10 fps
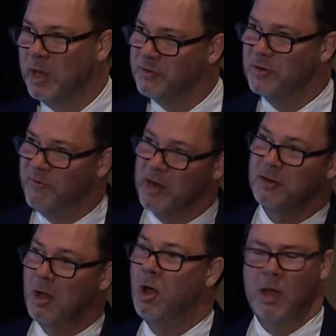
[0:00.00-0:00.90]
I said, in fact,
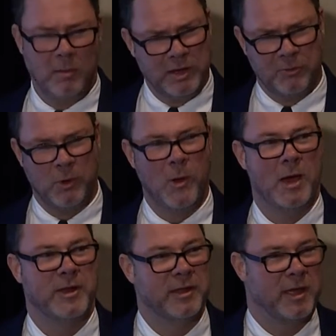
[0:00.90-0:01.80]
I'm going to throw
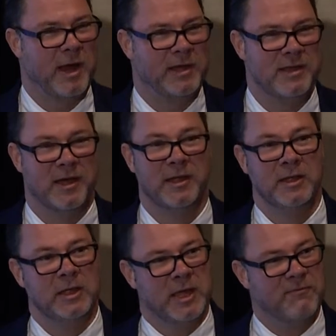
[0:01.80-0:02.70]
out an idea.
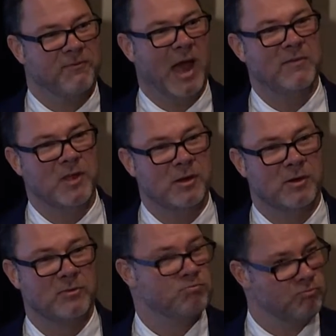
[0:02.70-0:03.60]
In 5
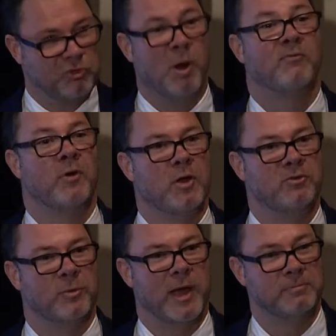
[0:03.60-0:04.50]
years, smartphone goes
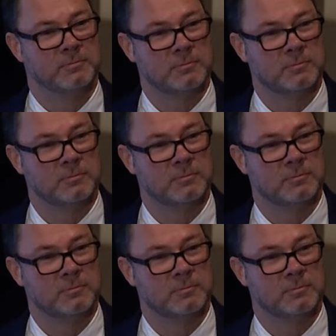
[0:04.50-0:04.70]
away.